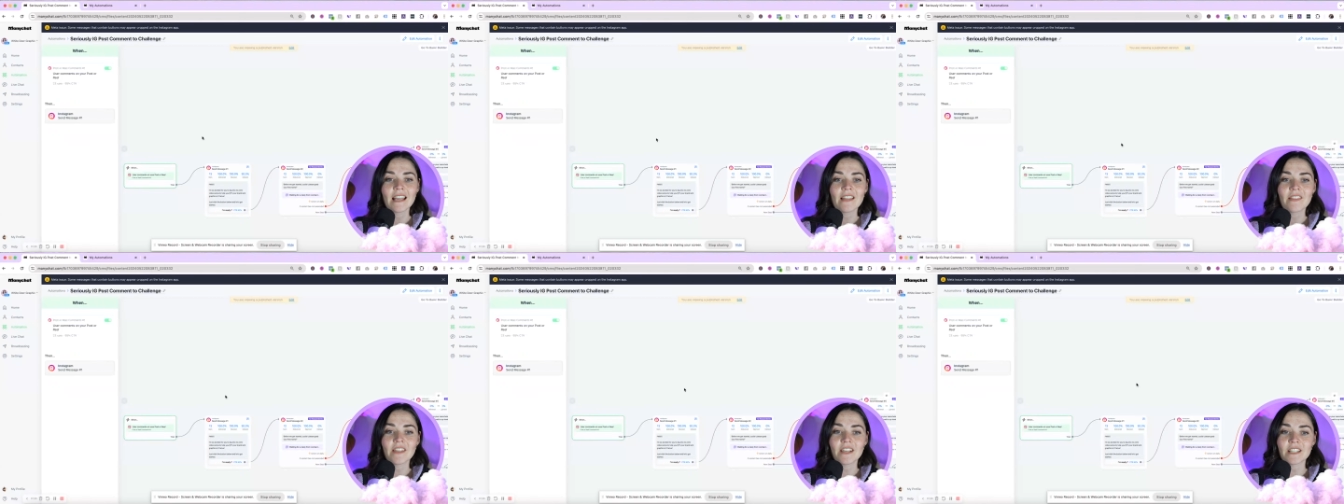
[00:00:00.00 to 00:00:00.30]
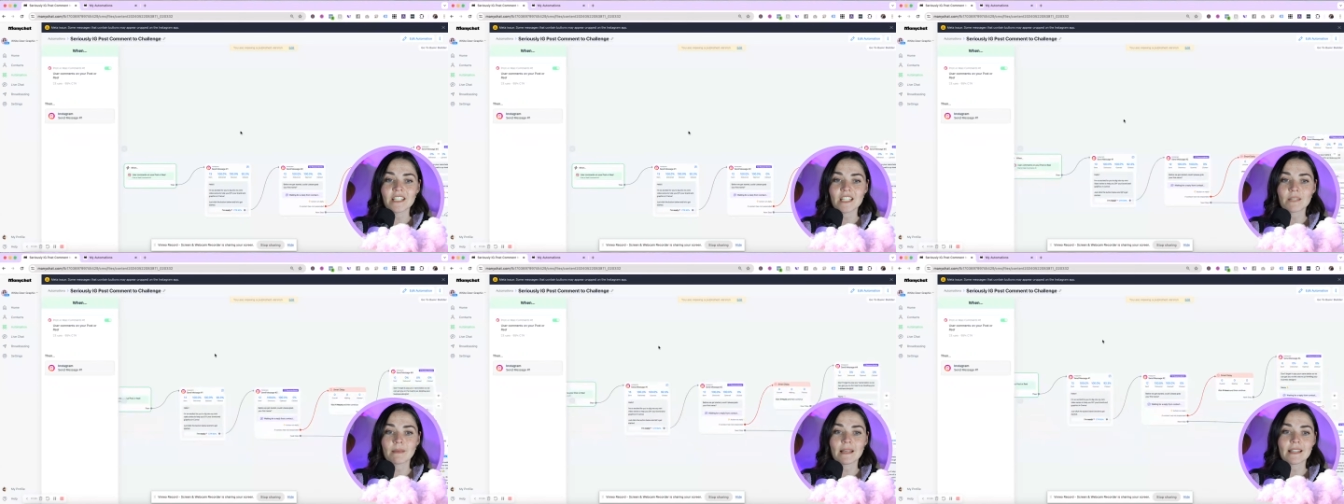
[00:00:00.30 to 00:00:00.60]
then
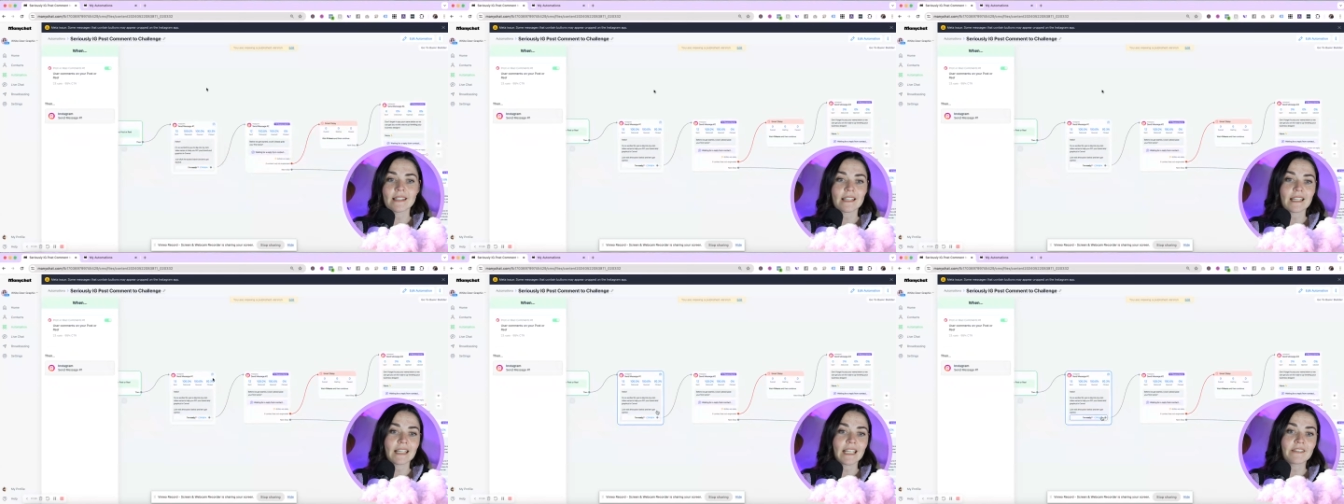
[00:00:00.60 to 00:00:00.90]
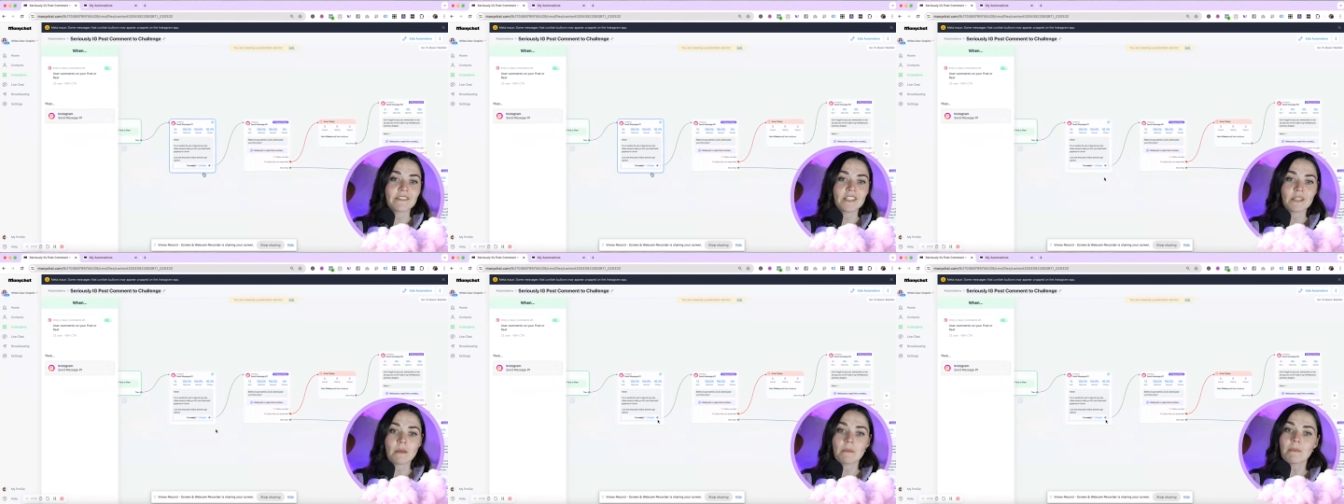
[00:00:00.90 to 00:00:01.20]
it just means that it
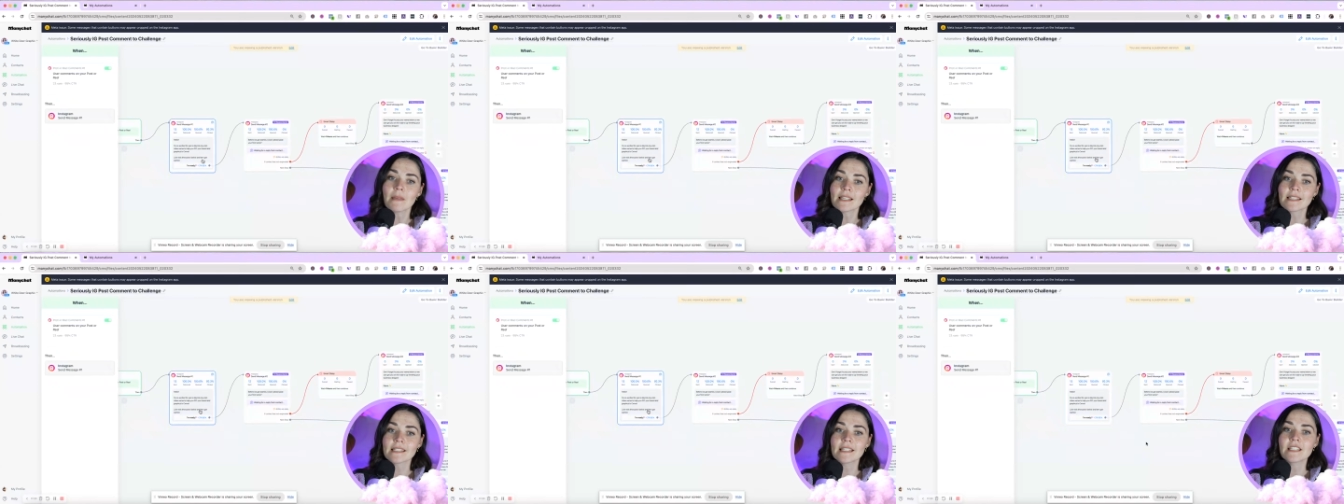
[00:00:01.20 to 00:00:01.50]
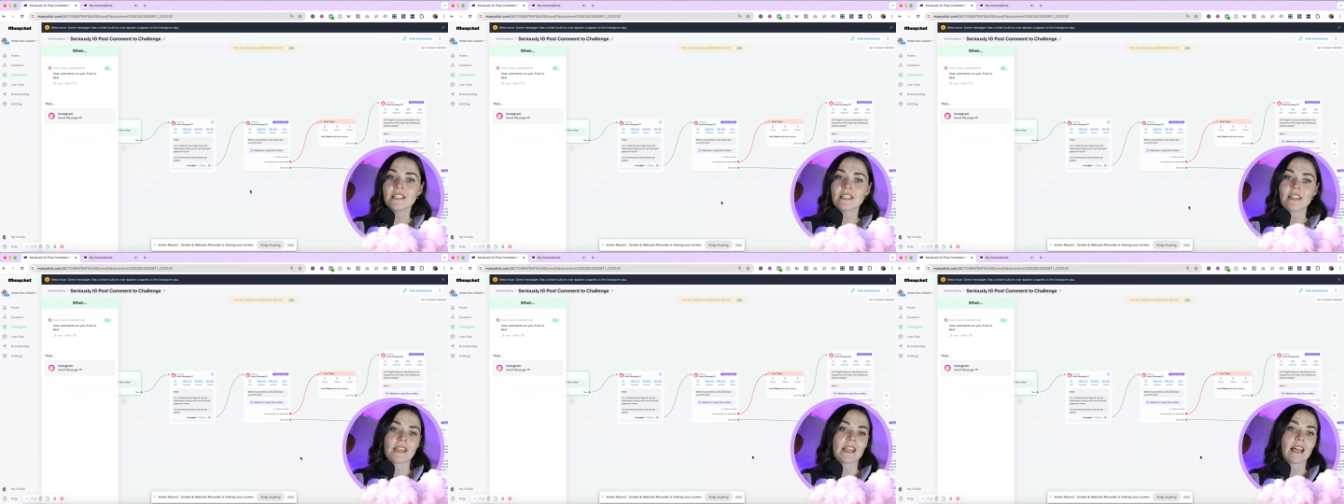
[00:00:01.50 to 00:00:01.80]
gives them a
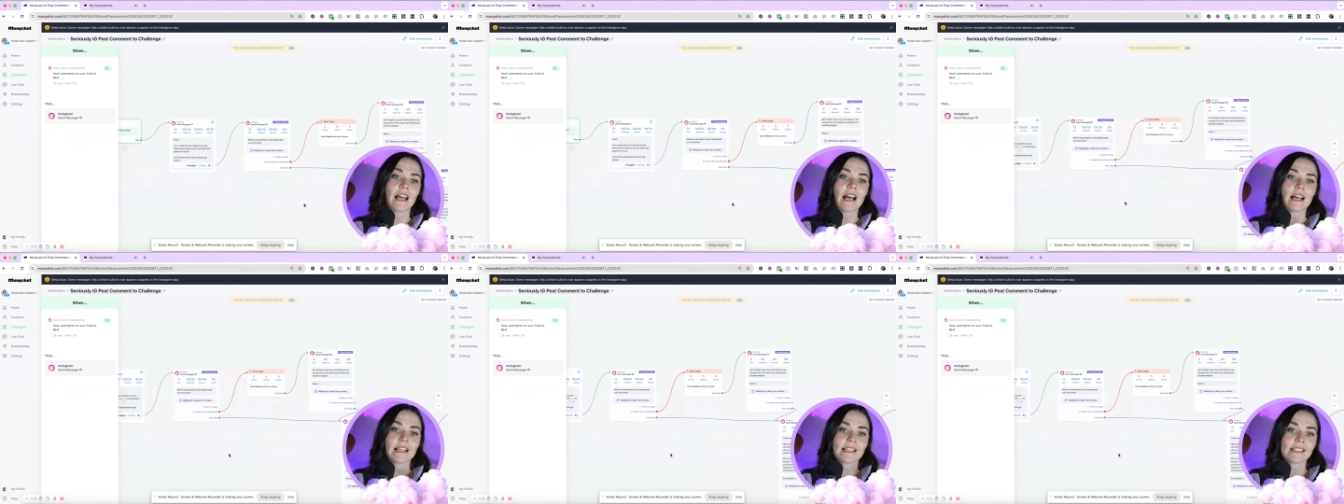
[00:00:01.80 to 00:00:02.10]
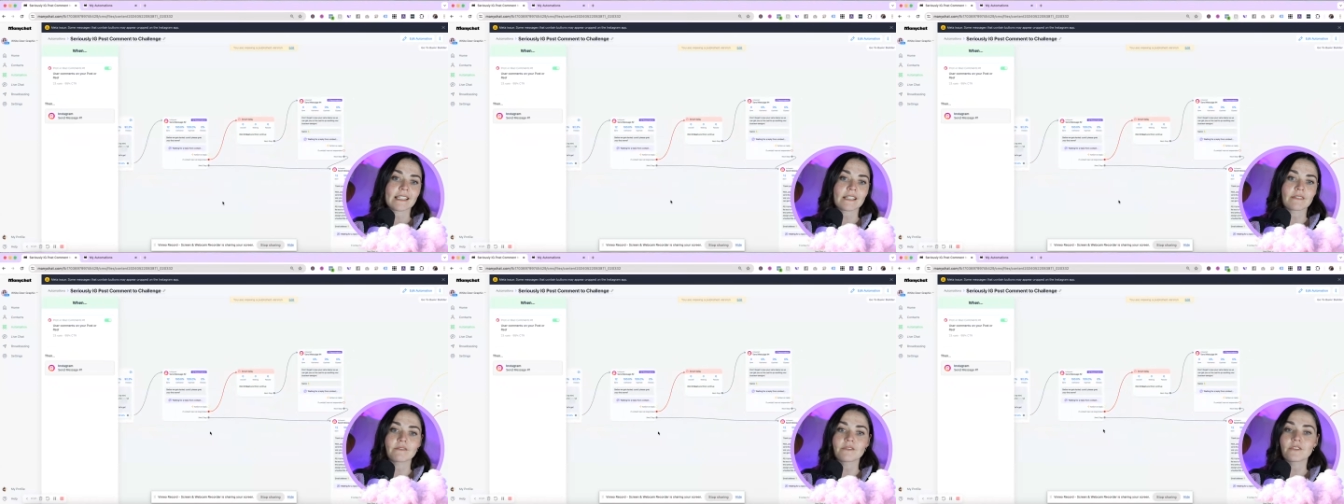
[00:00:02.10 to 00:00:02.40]
message and then it
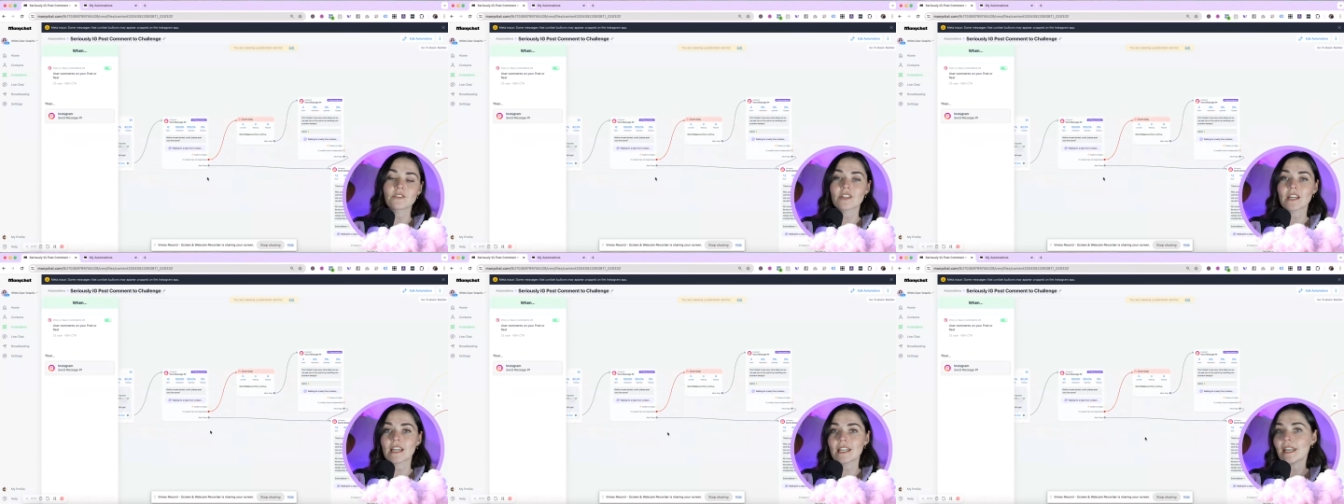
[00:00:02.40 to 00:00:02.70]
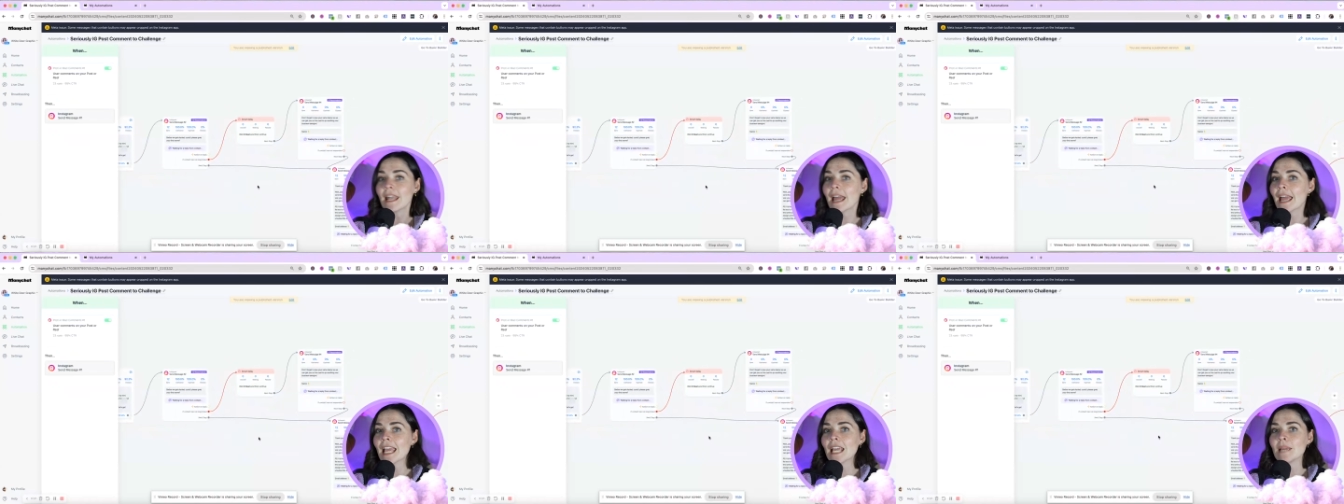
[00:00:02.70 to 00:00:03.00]
asks them for their
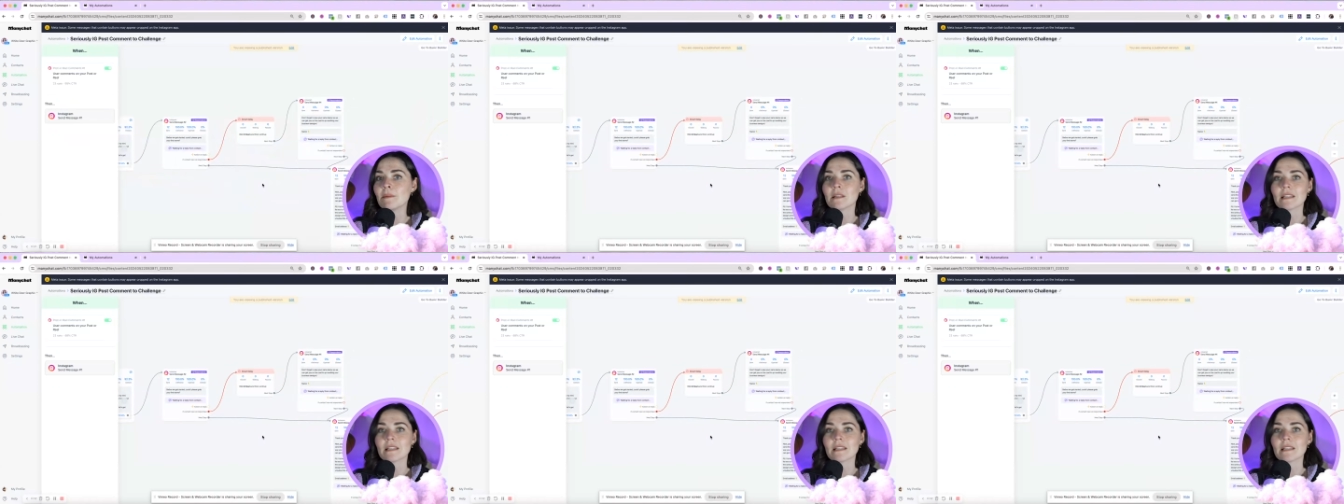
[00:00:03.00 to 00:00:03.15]
name,